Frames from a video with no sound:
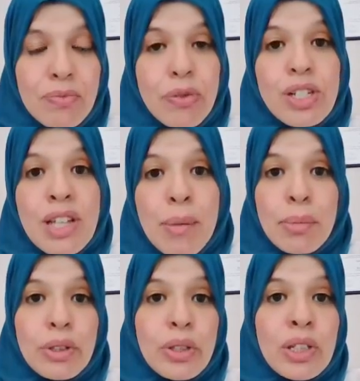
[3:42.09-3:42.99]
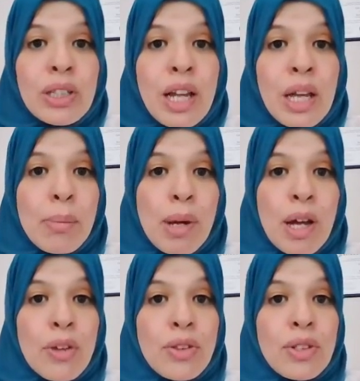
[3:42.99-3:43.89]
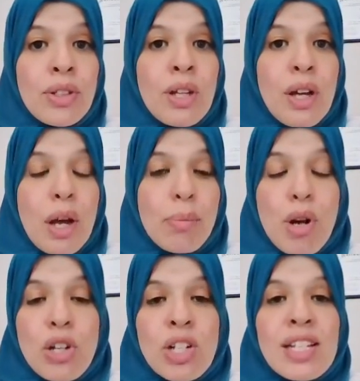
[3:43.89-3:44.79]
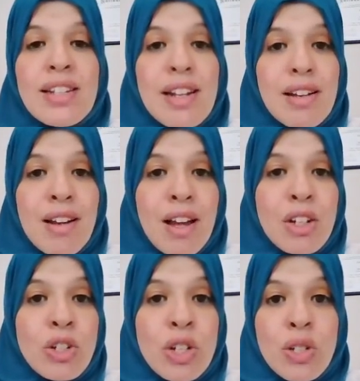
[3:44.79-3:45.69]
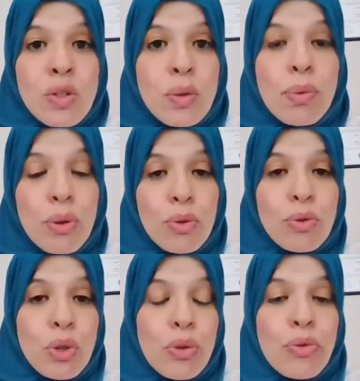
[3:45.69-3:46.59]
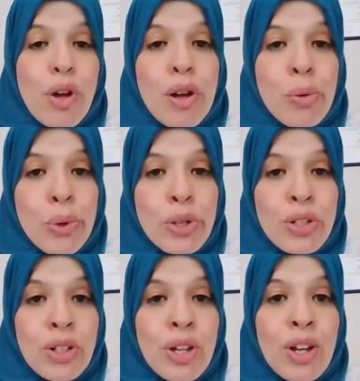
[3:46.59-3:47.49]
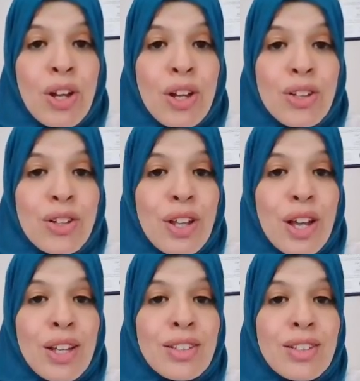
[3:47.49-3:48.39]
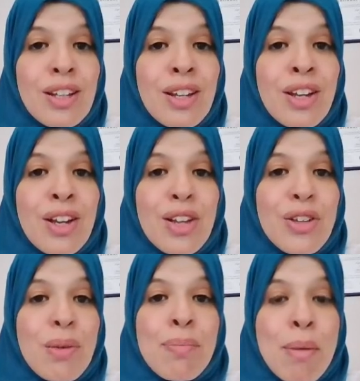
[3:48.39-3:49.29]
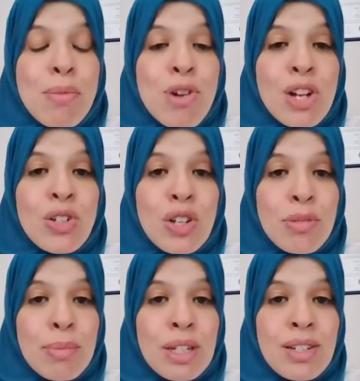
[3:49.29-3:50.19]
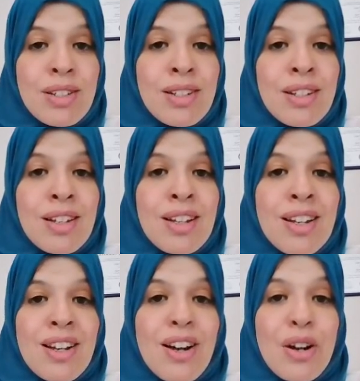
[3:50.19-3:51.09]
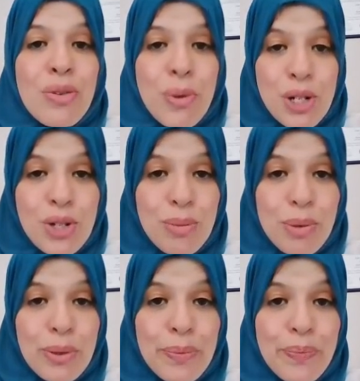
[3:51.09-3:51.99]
For example, you can lie about a project's deadline just to prove to your followers that their memory and judgment are questionable.